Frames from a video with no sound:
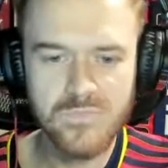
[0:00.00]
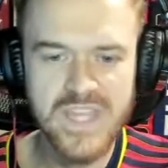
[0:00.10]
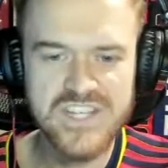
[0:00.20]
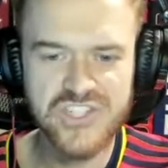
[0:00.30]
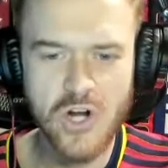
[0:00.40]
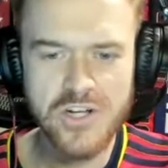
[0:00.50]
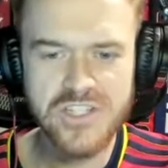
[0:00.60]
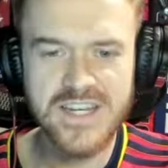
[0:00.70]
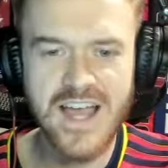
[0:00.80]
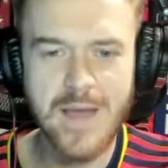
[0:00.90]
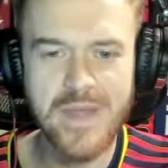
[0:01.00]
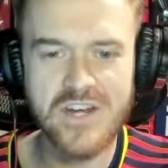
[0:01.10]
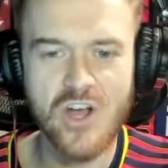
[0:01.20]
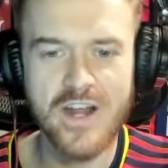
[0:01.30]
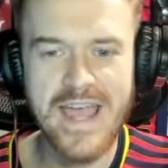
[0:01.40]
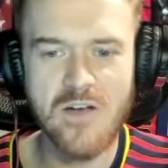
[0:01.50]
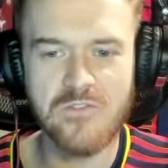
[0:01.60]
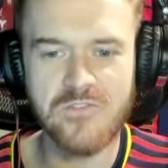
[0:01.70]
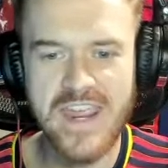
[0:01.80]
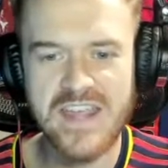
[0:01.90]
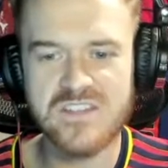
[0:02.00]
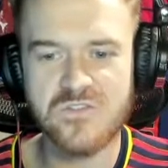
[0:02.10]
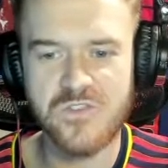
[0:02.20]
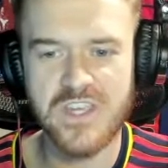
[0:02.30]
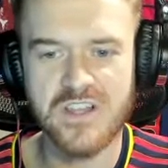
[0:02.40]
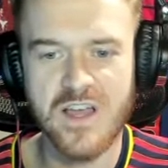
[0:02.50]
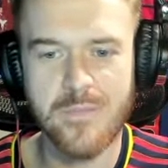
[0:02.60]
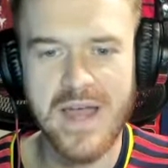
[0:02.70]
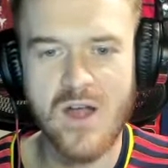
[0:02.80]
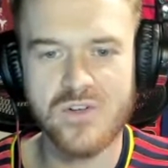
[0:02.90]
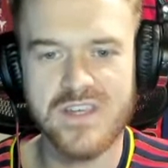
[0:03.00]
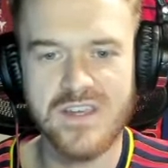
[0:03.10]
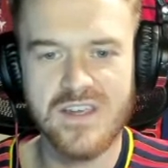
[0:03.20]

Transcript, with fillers: they start to comment on how fans feel about